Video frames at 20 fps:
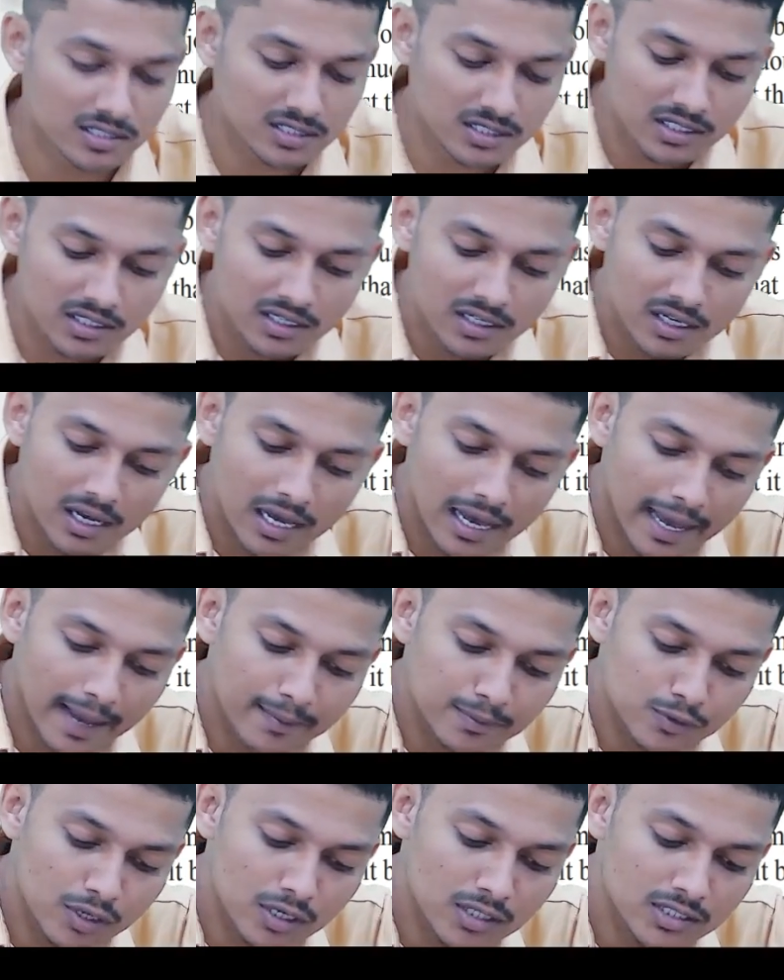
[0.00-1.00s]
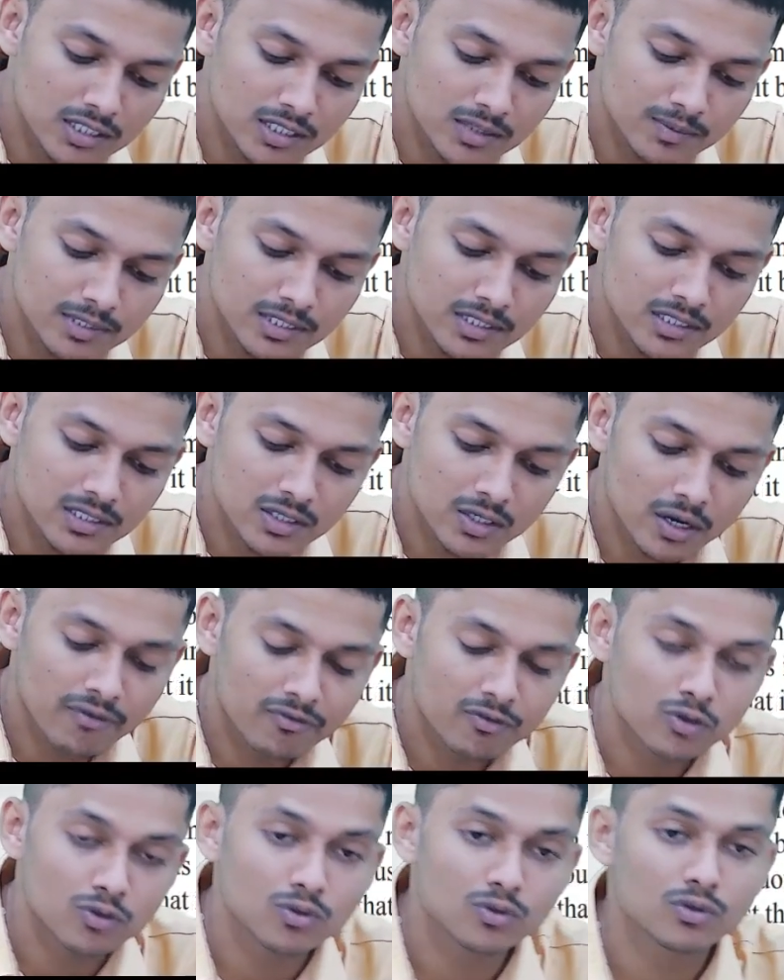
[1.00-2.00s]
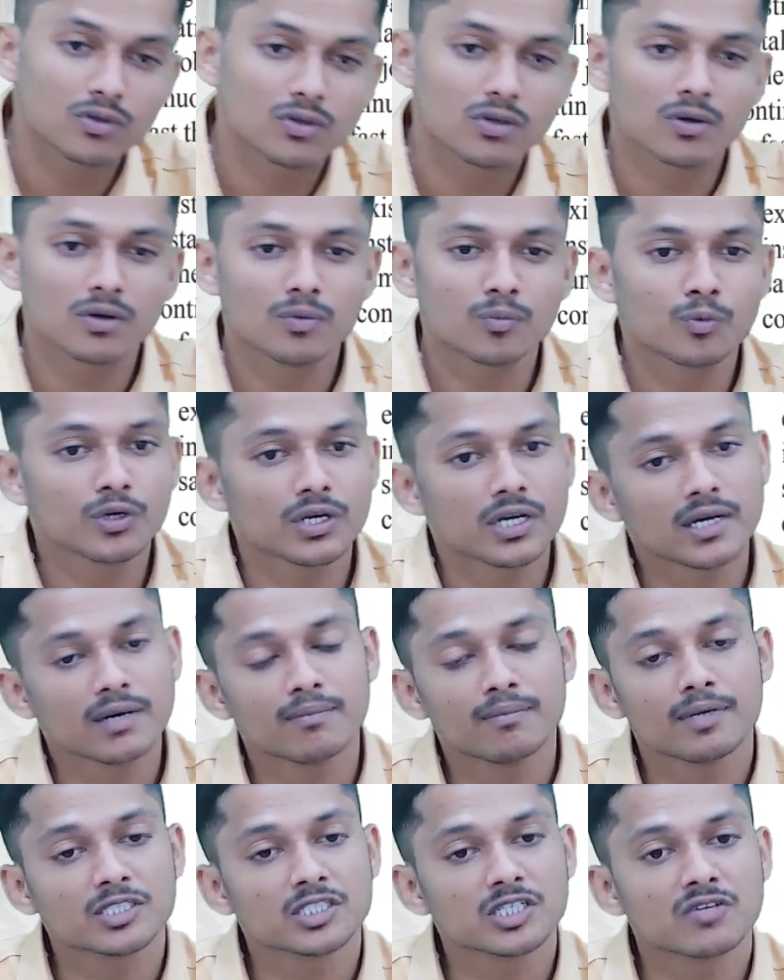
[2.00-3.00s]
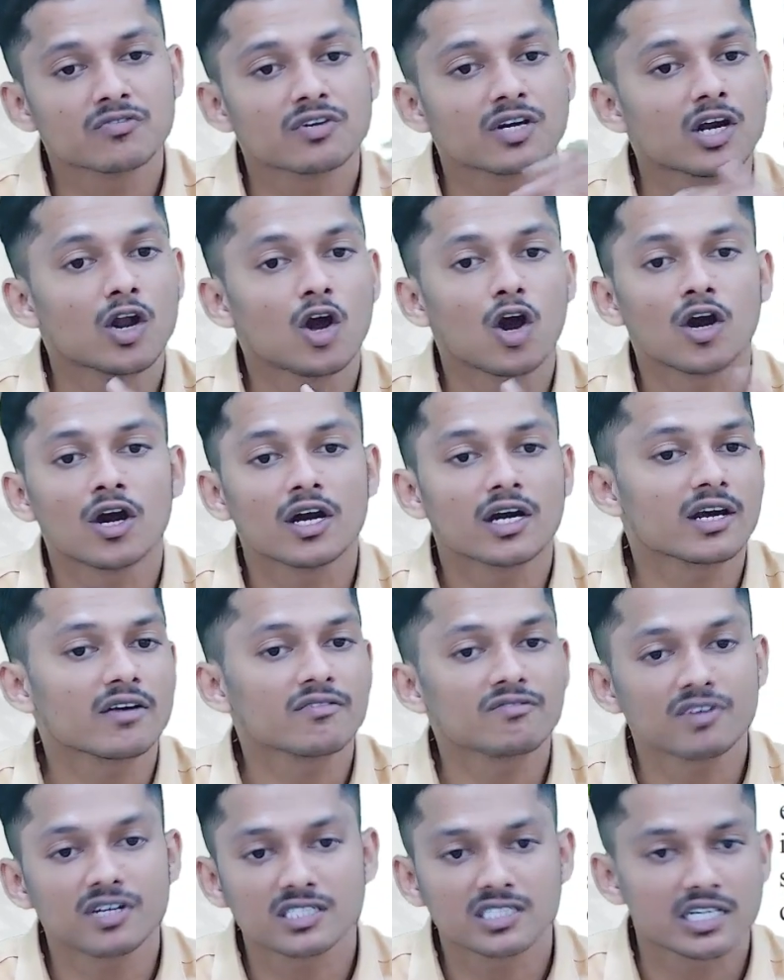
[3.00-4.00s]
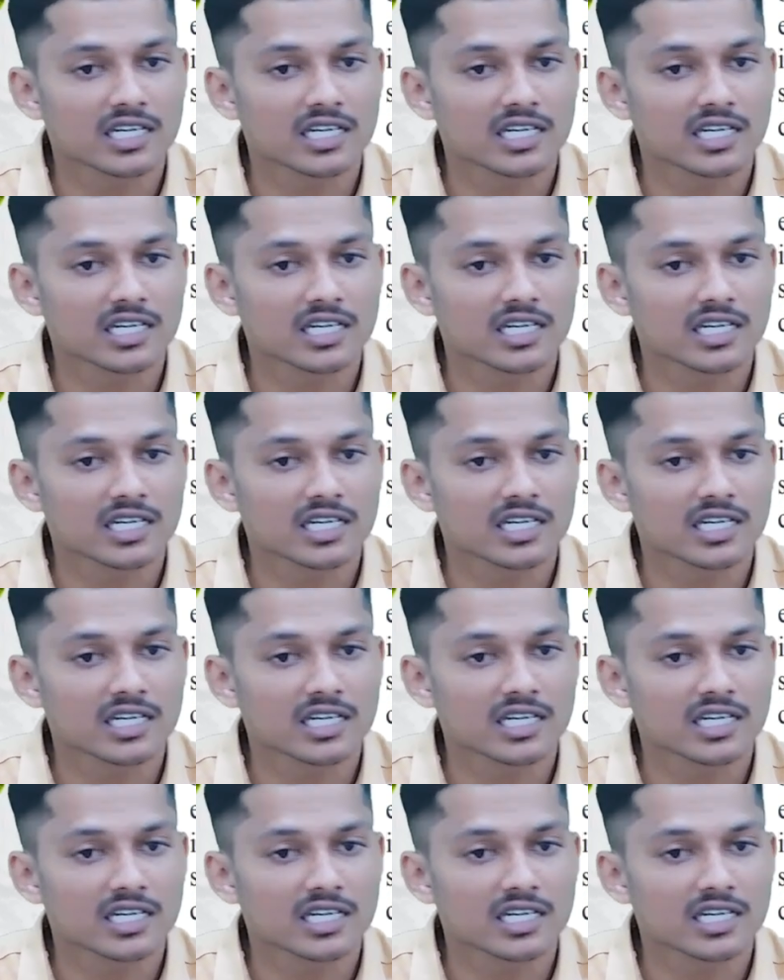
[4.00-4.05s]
See, obsolescence means you have to put a machine for a longer time for set